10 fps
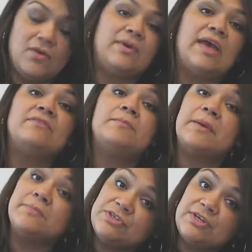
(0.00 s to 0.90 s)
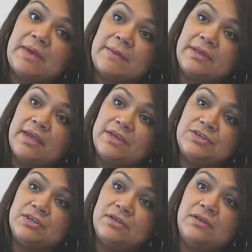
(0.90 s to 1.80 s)
We have a membership
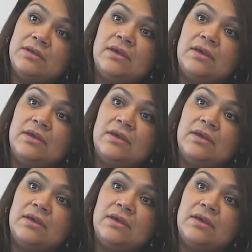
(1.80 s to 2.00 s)
application.